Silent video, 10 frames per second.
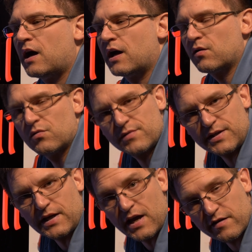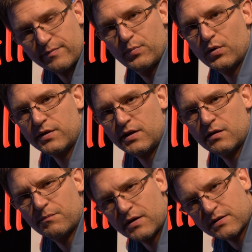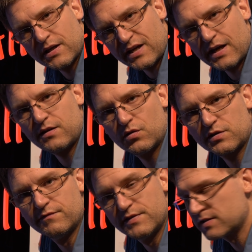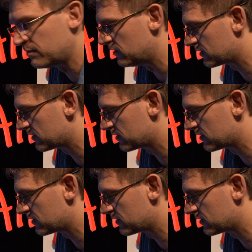I already have burn-in, but again, not visible,